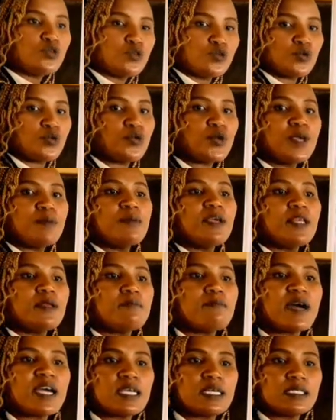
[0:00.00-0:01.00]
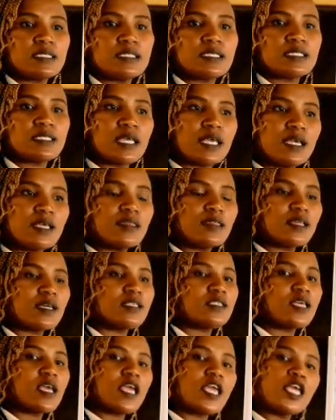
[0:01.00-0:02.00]
do we mean by saying
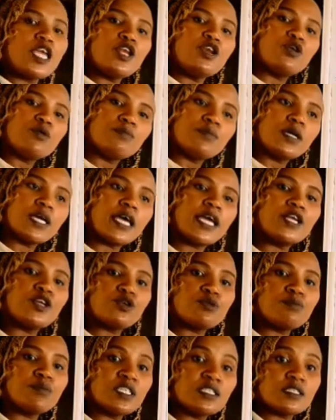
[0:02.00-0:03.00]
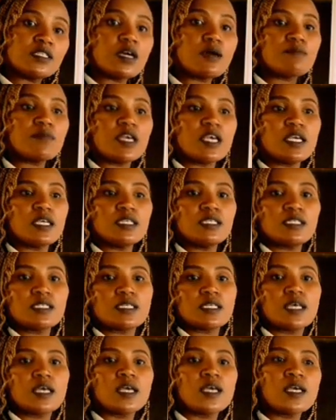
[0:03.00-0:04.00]
that endometrium
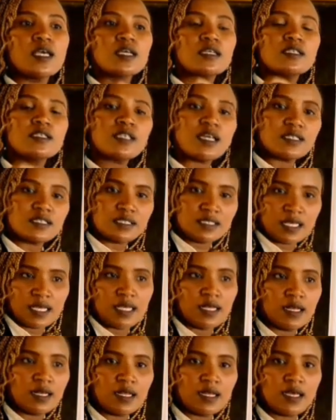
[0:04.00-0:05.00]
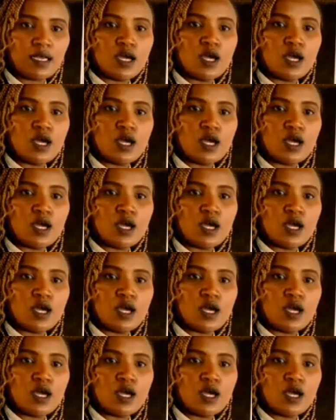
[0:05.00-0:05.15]
is sustained?